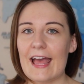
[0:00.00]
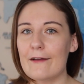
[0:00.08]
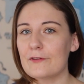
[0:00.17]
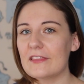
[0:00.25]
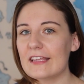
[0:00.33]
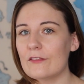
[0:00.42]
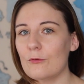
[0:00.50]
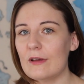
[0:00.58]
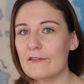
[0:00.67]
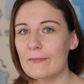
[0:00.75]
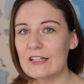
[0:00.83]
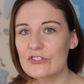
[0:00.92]
Everything that
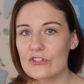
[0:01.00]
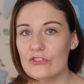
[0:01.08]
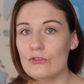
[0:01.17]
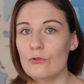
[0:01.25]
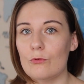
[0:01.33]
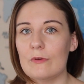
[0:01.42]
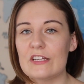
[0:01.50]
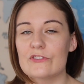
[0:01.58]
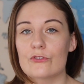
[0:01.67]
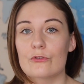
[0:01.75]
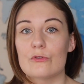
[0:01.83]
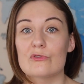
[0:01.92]
we've mentioned that
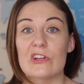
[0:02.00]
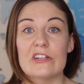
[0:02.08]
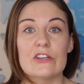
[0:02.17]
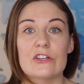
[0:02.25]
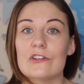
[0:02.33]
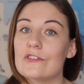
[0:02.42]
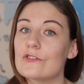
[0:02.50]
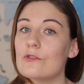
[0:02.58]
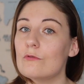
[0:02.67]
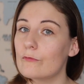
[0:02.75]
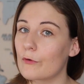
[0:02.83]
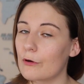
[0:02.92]
Norwegian Cruise Line are going to
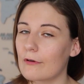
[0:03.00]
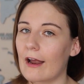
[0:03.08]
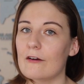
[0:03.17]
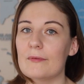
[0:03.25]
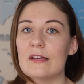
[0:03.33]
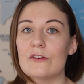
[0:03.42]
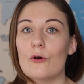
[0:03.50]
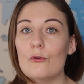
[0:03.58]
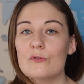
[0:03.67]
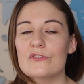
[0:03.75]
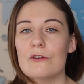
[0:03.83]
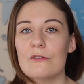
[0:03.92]
do, Royal Caribbean are
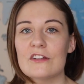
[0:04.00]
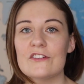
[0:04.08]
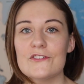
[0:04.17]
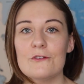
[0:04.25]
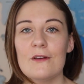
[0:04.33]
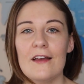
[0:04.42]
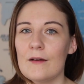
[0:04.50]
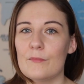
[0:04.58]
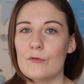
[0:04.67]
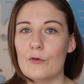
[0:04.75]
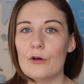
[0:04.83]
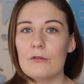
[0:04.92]
also going to do,
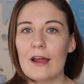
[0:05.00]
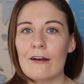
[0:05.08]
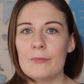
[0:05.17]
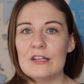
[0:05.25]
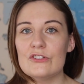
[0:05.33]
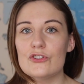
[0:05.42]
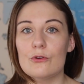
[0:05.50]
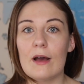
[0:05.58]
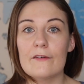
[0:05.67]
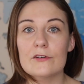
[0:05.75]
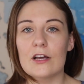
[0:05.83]
but Royal Caribbean do have